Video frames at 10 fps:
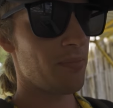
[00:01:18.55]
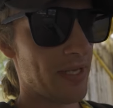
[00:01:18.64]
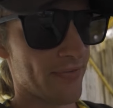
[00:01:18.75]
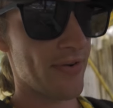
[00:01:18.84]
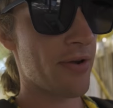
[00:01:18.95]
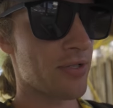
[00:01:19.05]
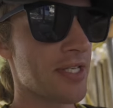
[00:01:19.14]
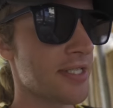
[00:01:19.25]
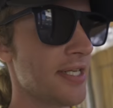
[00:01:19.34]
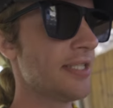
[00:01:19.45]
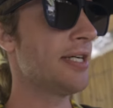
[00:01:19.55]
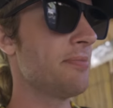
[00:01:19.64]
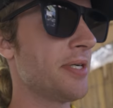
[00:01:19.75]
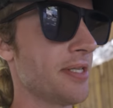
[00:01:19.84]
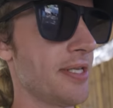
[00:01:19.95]
up like 5 or 6
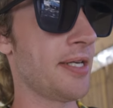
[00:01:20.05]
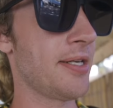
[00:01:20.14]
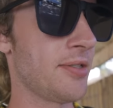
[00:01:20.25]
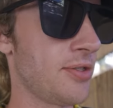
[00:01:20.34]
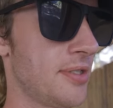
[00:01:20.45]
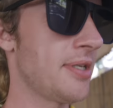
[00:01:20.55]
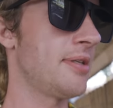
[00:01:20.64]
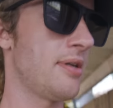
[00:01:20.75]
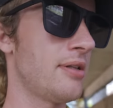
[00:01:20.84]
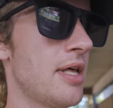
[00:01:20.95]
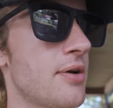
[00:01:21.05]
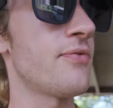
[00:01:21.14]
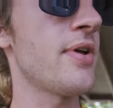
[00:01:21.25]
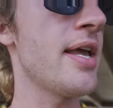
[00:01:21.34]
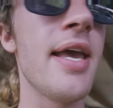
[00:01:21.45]
a.m. and then I just did a lot of
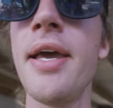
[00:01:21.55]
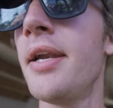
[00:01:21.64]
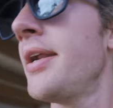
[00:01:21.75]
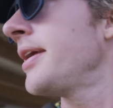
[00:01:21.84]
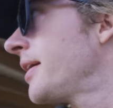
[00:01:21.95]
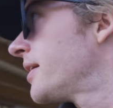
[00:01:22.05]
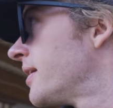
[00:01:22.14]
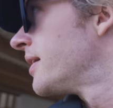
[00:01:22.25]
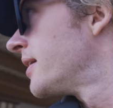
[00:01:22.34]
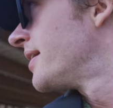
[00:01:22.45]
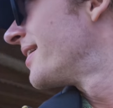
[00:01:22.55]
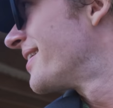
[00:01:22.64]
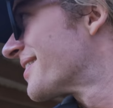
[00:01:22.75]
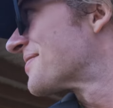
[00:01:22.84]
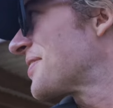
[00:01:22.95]
editing.
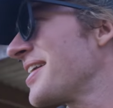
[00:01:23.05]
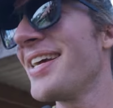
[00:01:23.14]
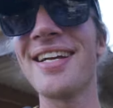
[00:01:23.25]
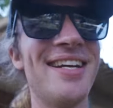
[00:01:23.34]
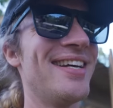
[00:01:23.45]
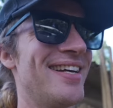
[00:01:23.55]
Morning!